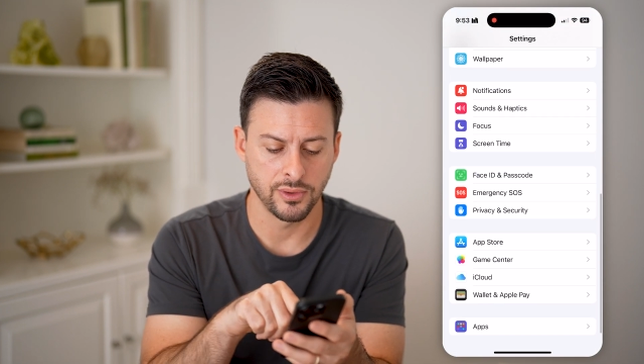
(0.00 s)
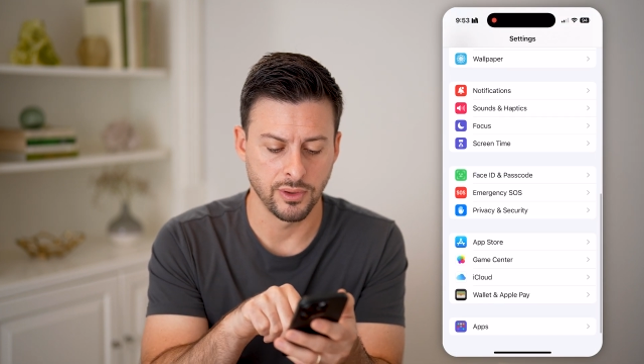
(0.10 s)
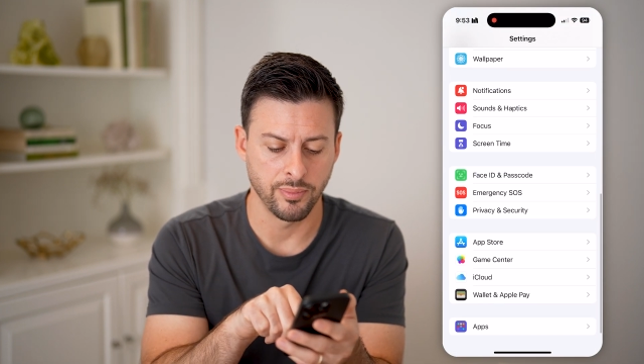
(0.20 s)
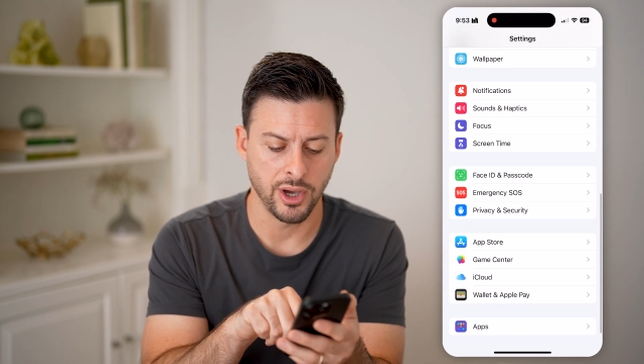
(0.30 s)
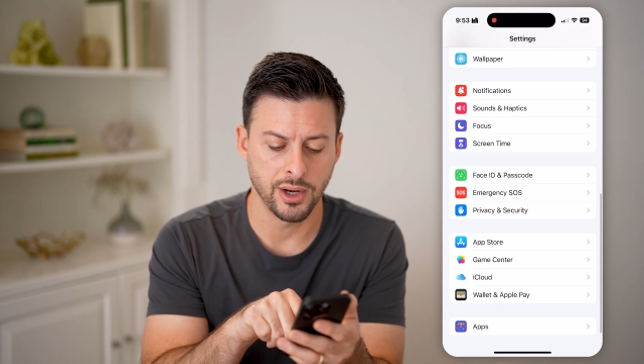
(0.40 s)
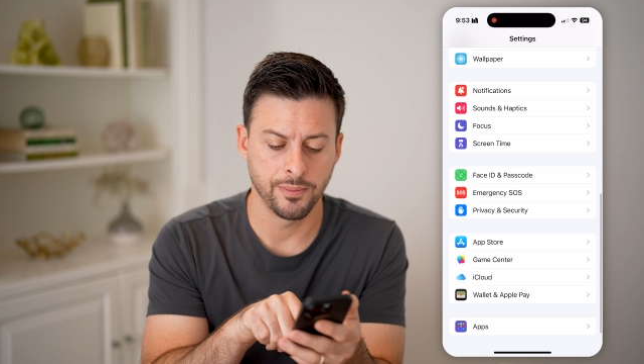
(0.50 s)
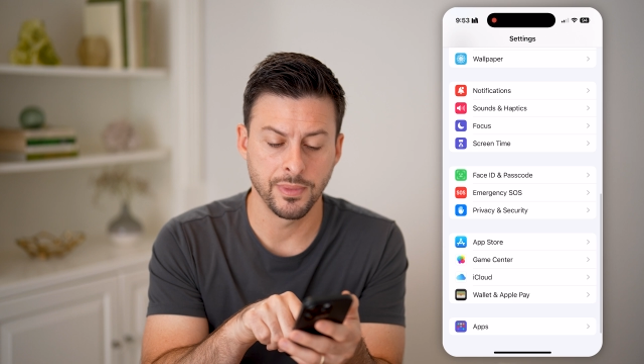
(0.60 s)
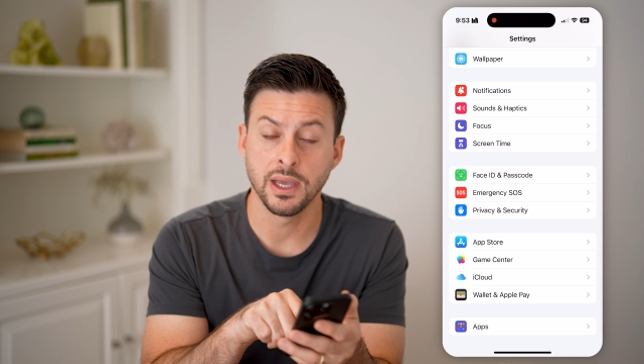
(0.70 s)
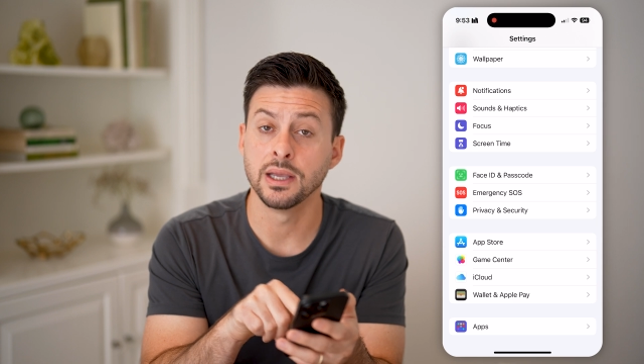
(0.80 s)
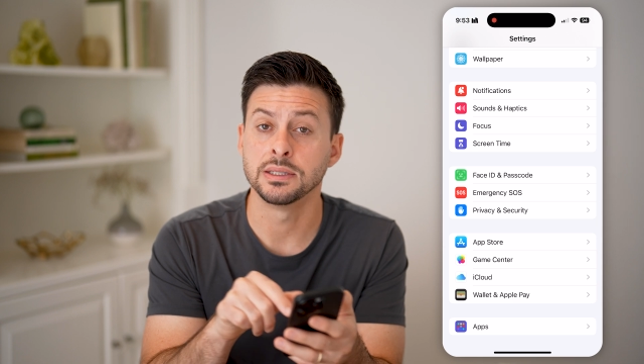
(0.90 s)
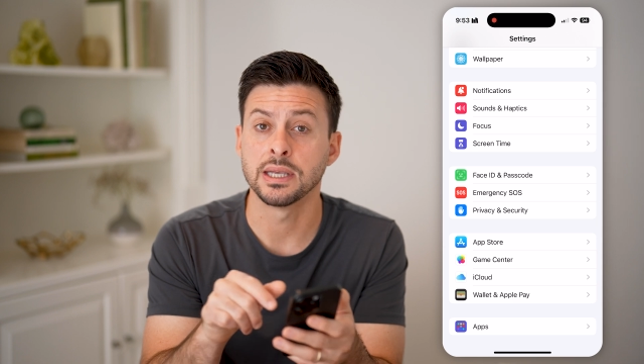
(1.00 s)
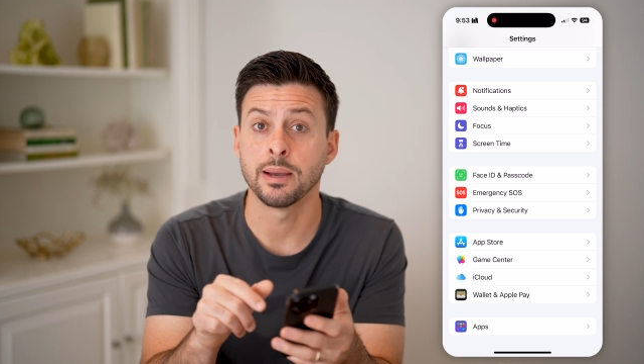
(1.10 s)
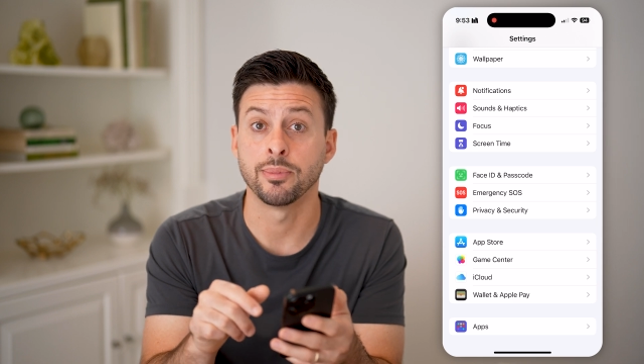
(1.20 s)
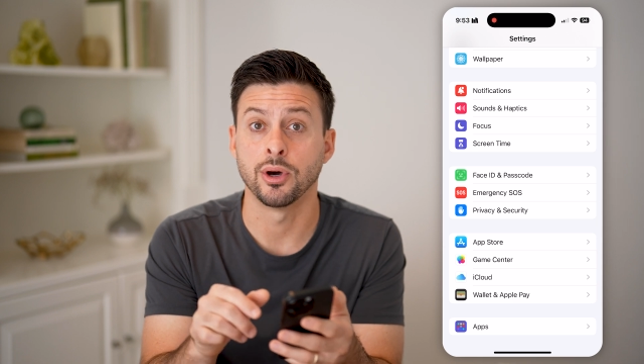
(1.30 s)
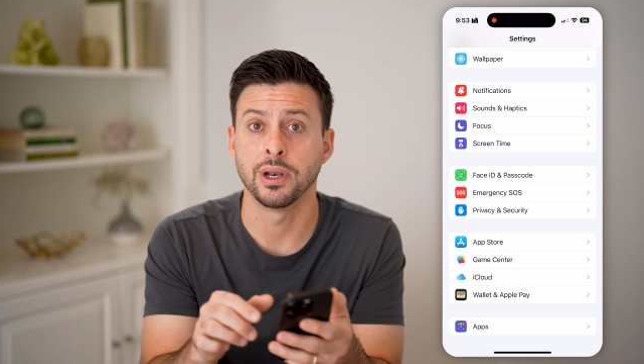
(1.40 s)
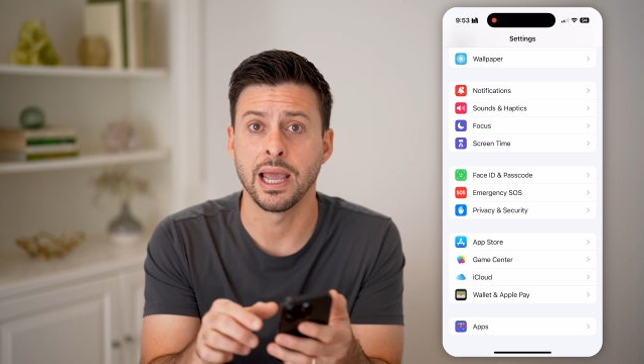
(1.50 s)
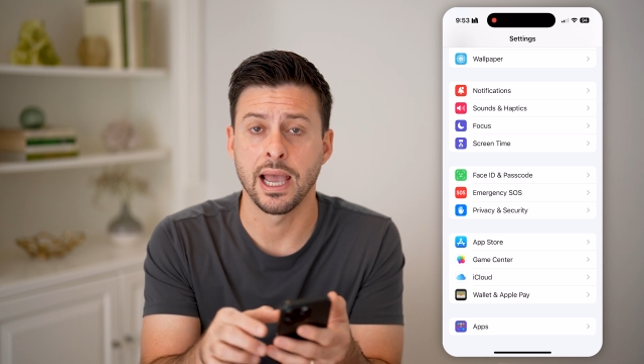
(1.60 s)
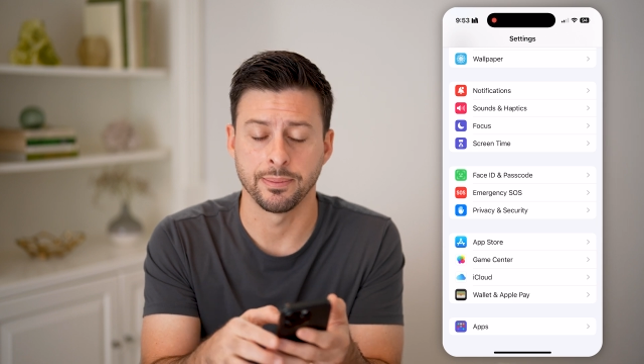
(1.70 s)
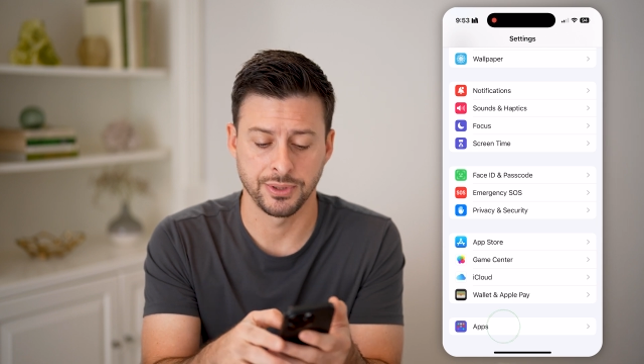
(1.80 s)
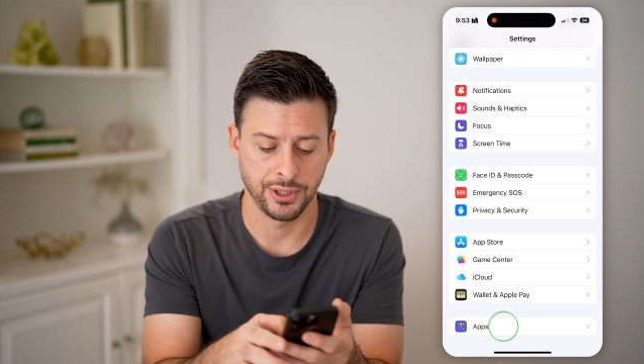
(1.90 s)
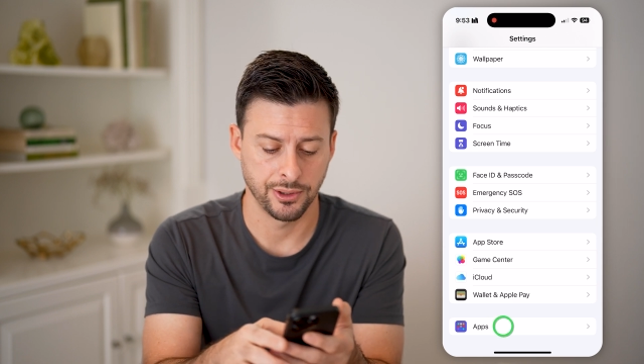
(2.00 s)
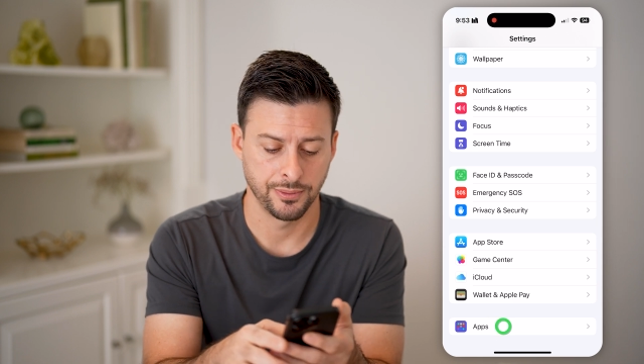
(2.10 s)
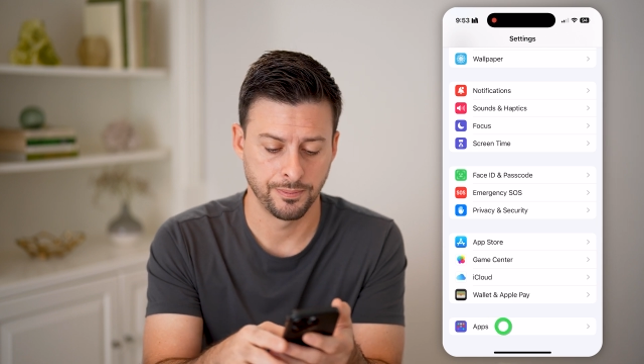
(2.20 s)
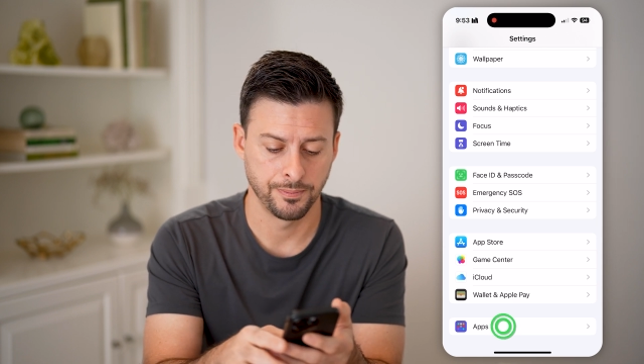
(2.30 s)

to the bottom and tap on apps here.